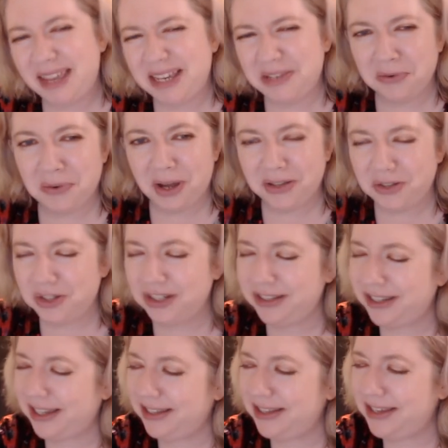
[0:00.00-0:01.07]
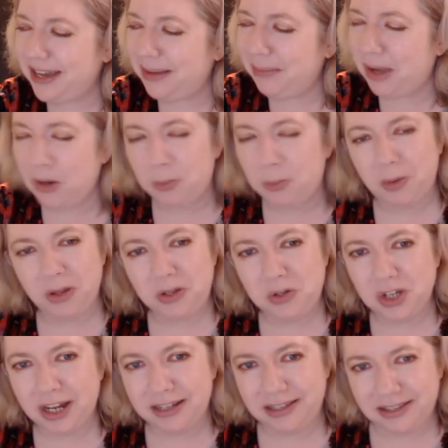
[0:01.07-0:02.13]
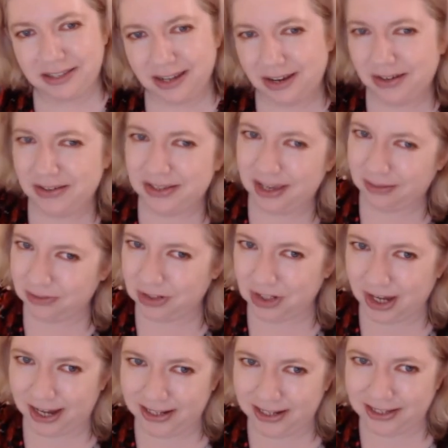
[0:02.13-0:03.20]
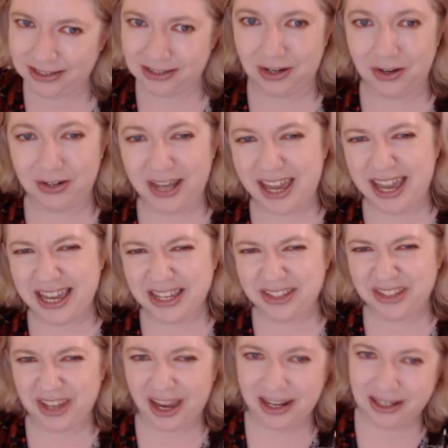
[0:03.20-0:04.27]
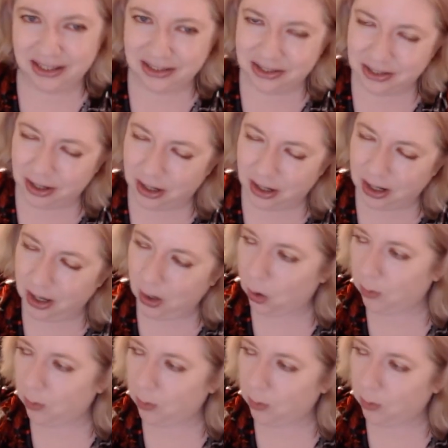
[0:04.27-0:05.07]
Thanks thanks for watching, and I hope all you shining stars have a shining star day, shining star.